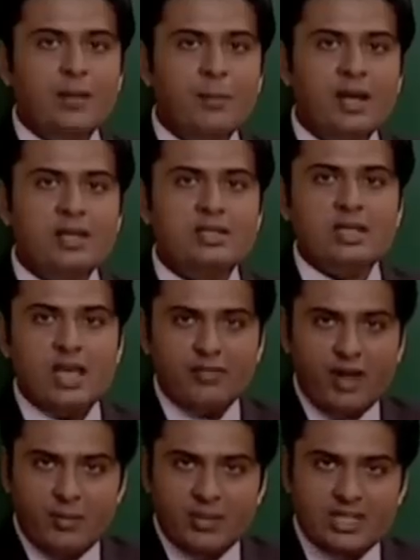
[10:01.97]
means if
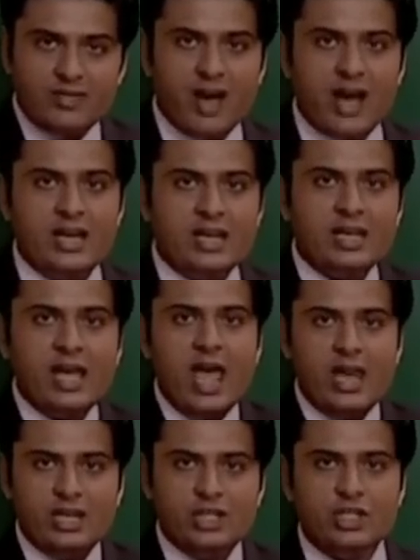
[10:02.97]
I am dividing
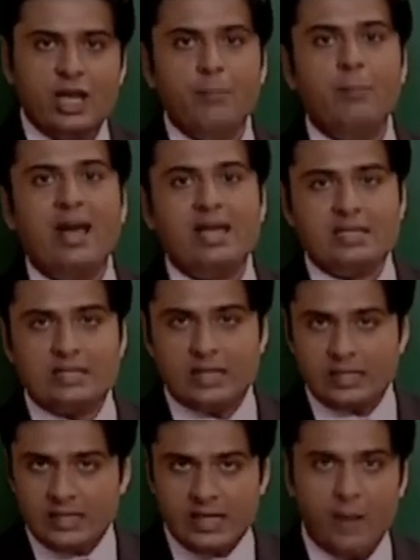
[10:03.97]
any shape by a
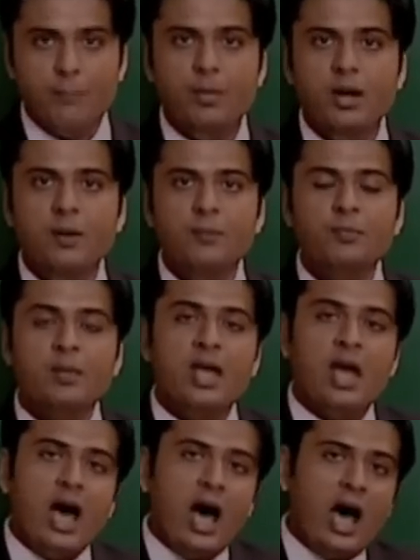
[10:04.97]
certain number,
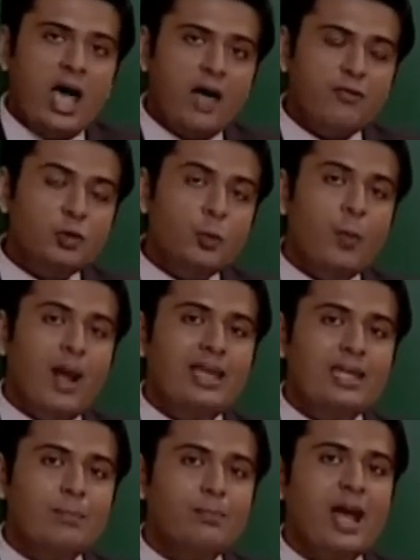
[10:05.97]
I have to
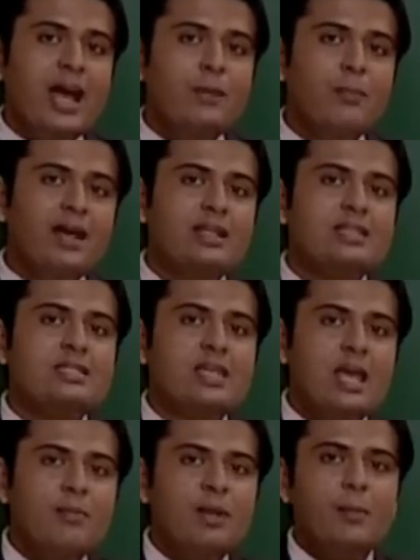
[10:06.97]
multiply it by the
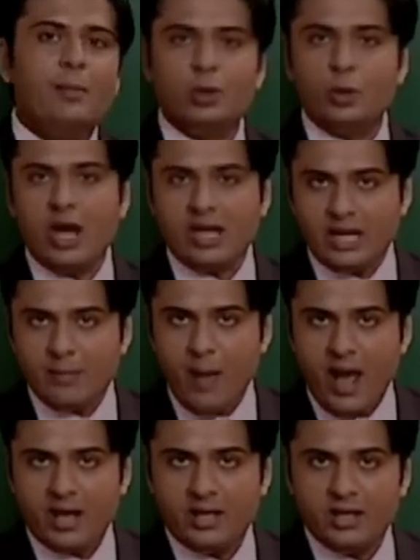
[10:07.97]
same number to get it
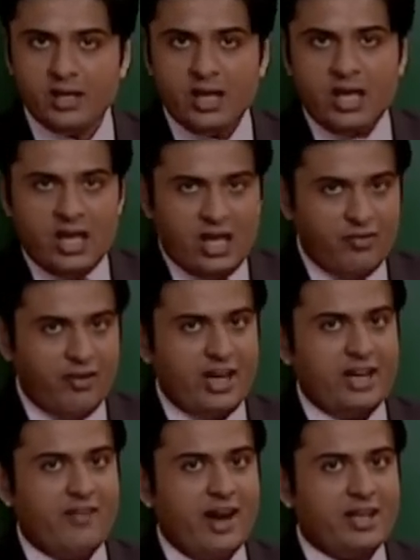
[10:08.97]
back. If I
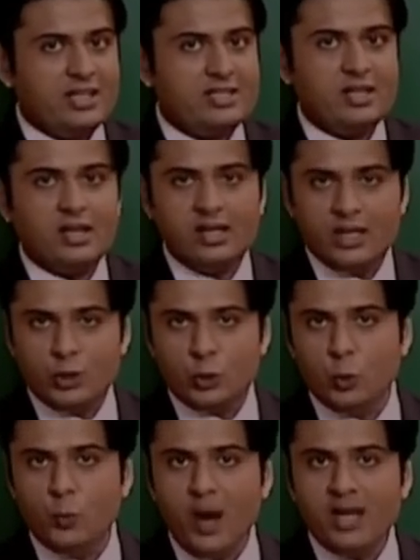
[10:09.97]
divide the circle in
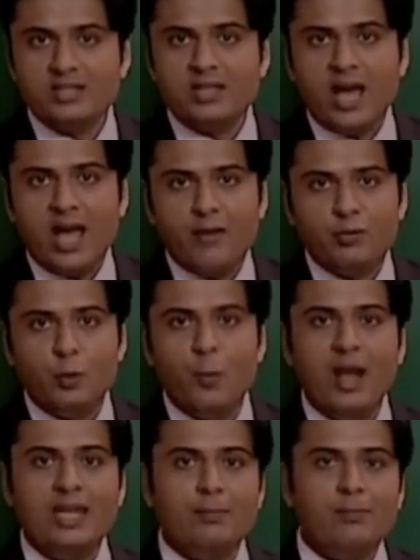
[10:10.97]
two parts, I have to
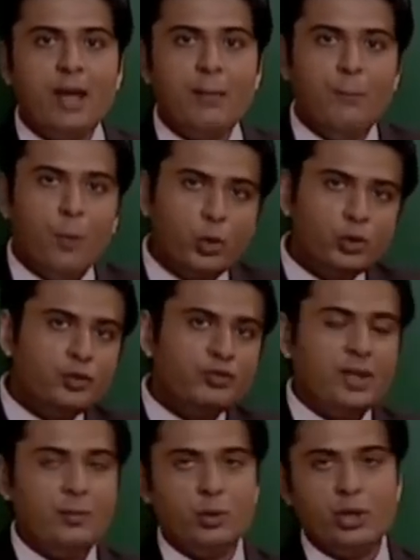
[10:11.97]
multiply both of
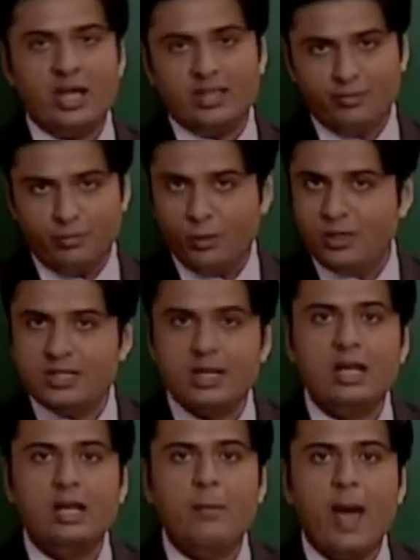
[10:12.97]
them to get the full
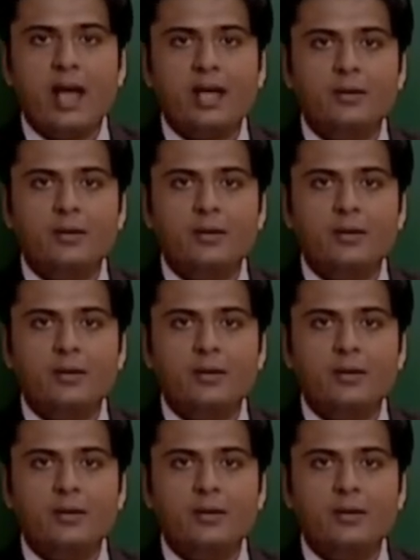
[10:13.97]
circle back.